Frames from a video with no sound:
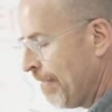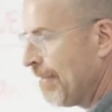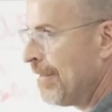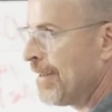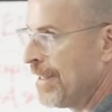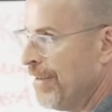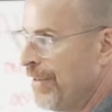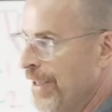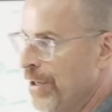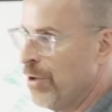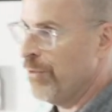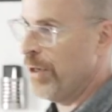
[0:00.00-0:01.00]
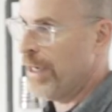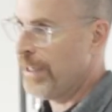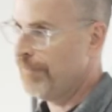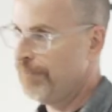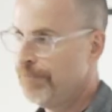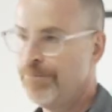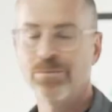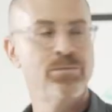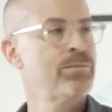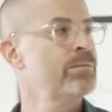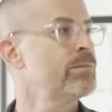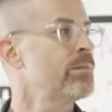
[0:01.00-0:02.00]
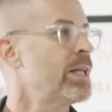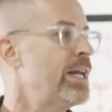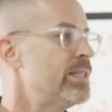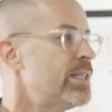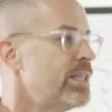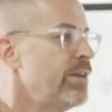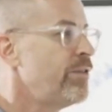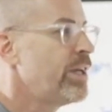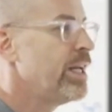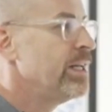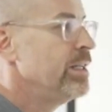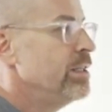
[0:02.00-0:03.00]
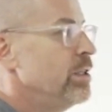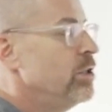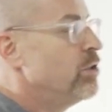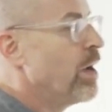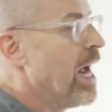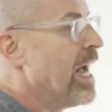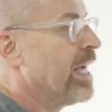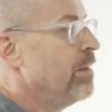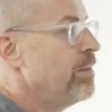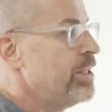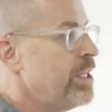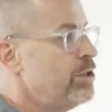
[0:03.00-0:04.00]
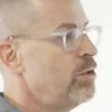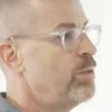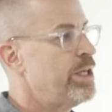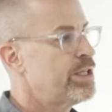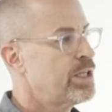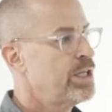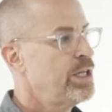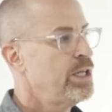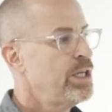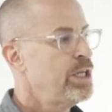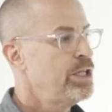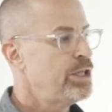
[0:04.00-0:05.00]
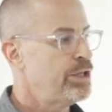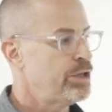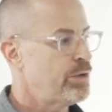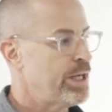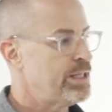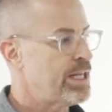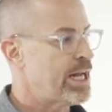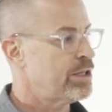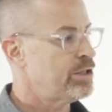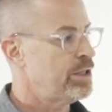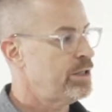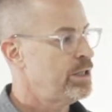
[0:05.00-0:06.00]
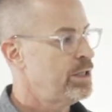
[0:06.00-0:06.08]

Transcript: Significant overhang and a significant drag and potential risk to the transaction.